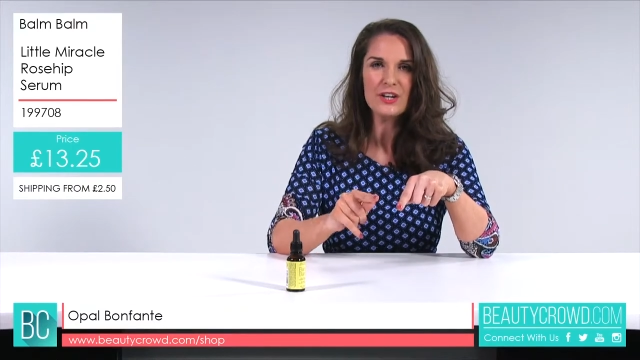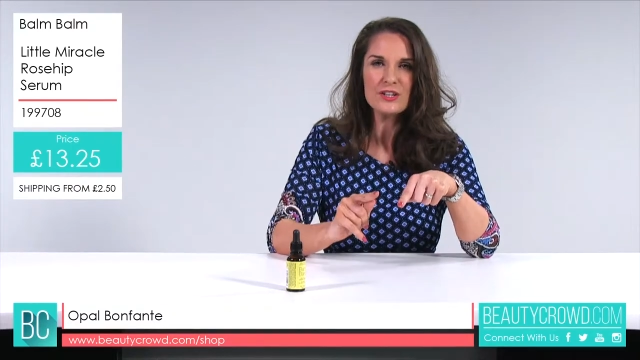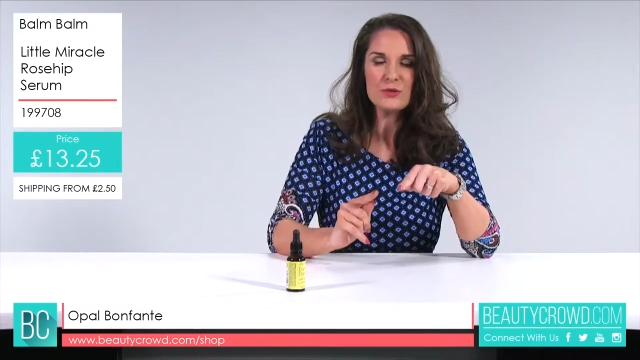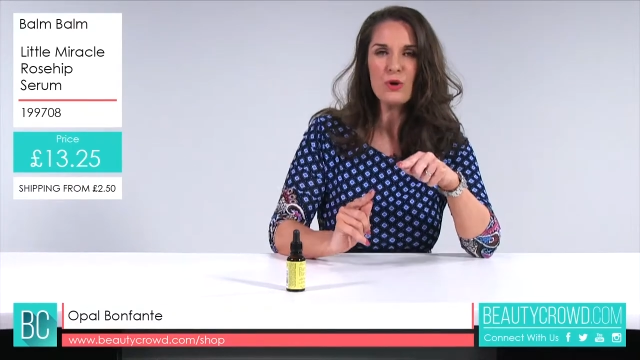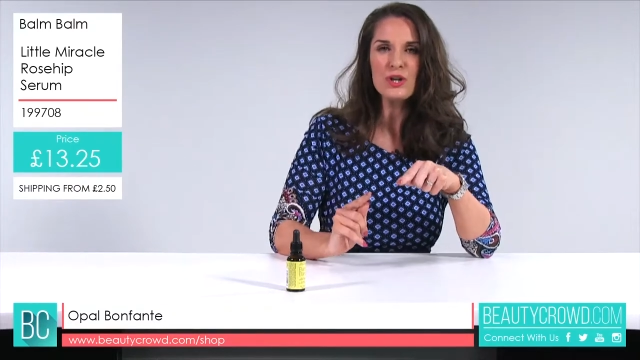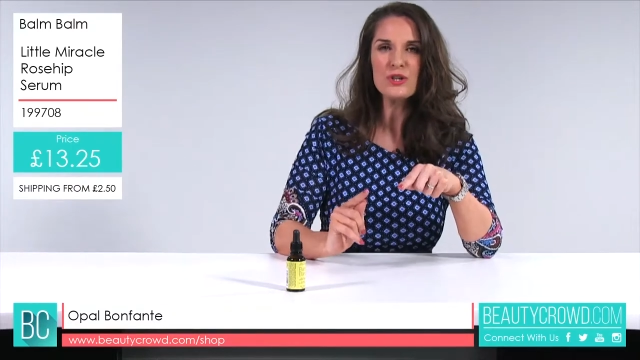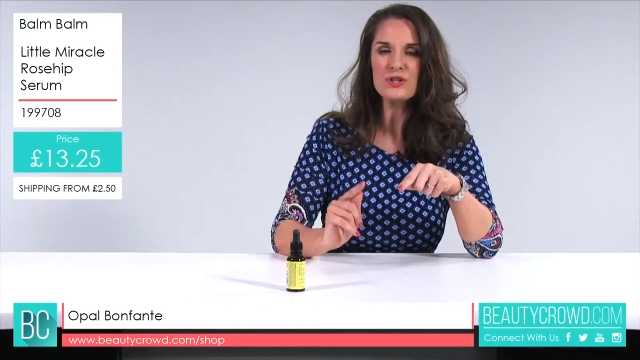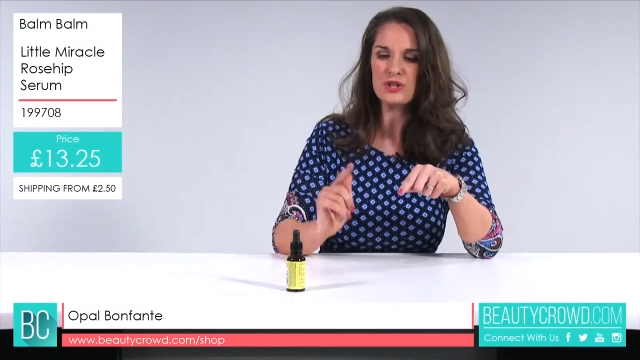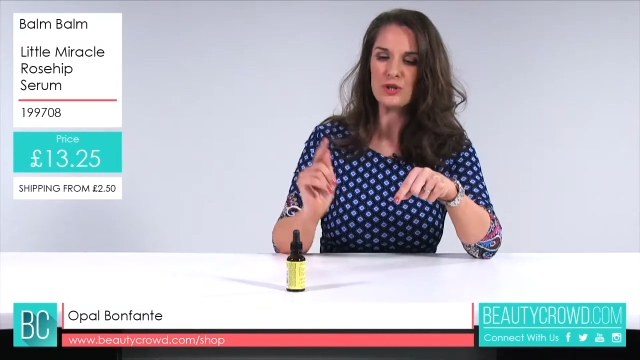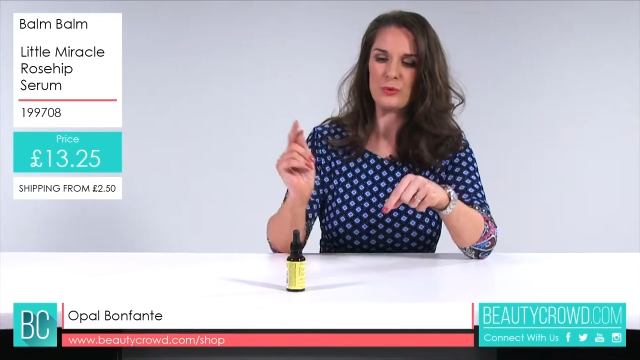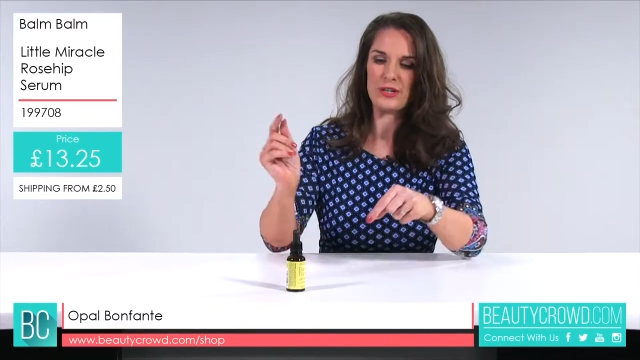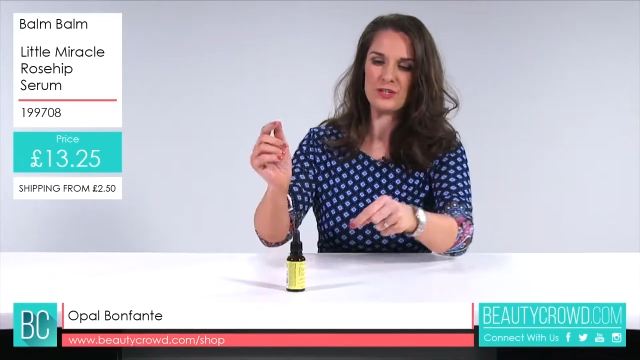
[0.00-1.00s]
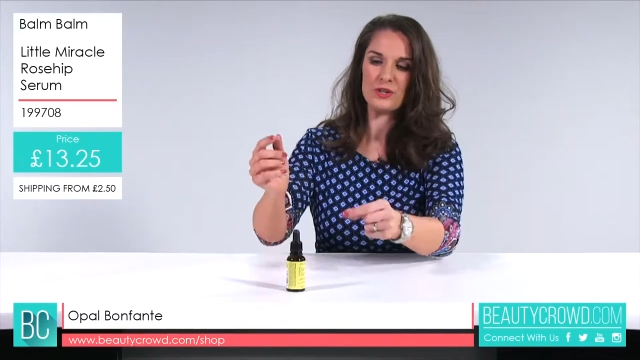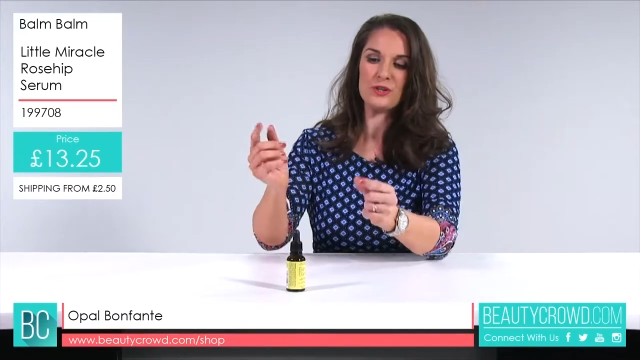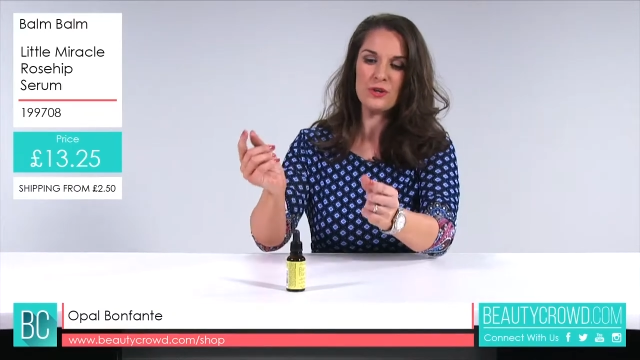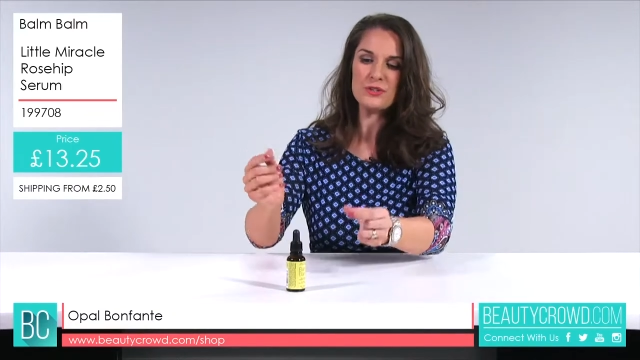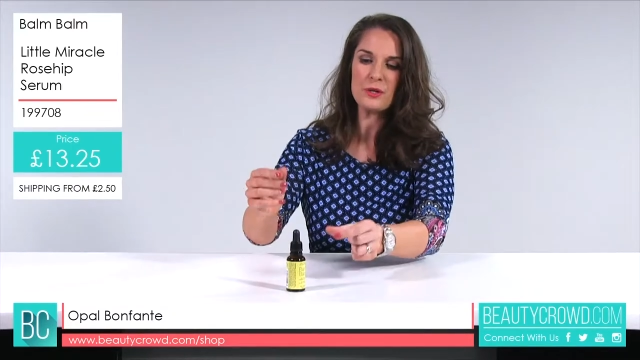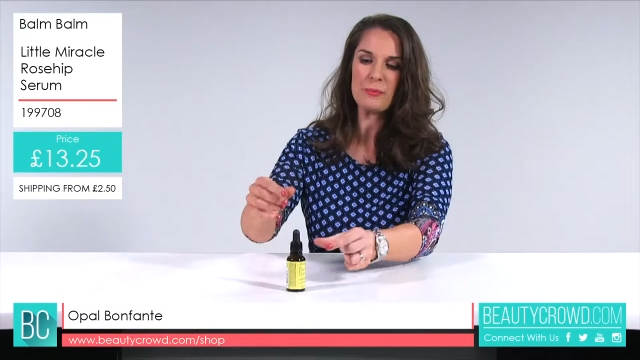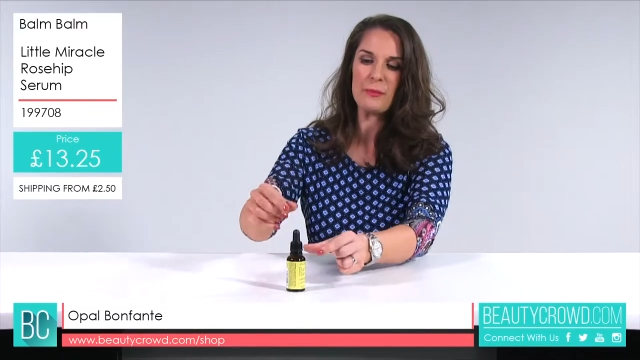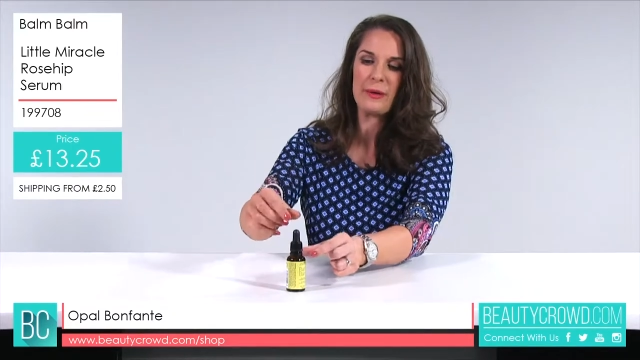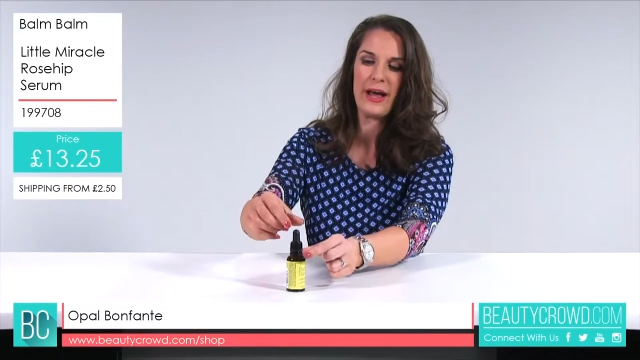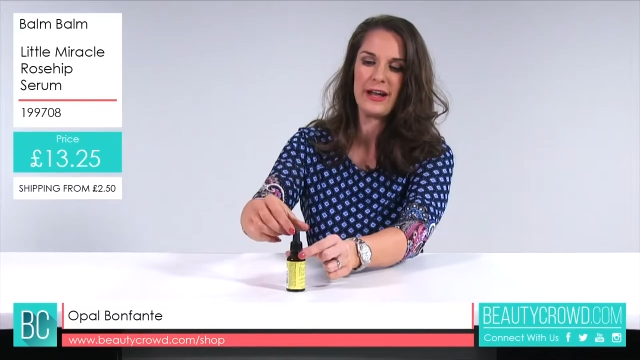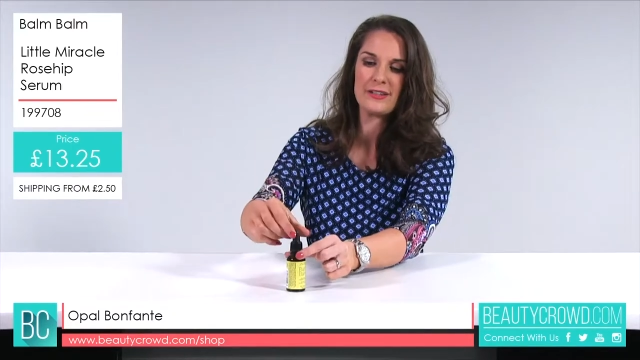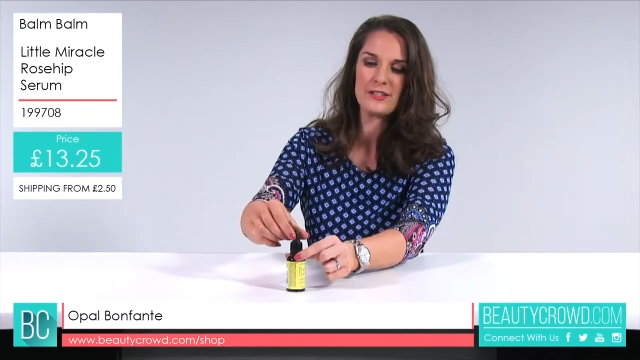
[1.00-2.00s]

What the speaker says: So what you do is you use the pipette.